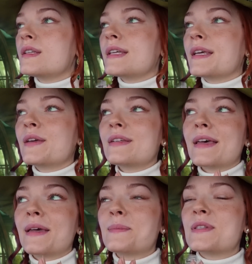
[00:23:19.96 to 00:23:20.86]
Take your
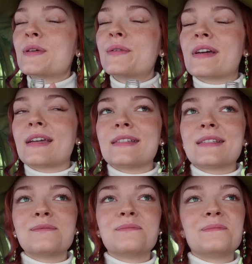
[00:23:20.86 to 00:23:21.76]
time, it's alright.
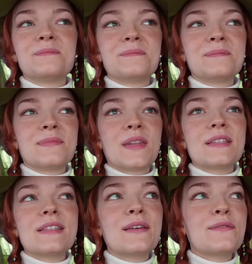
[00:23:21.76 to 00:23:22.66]

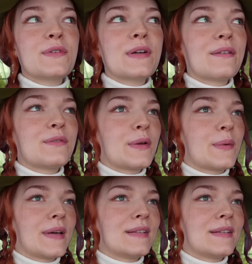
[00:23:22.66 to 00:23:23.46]
There's enough for everyone.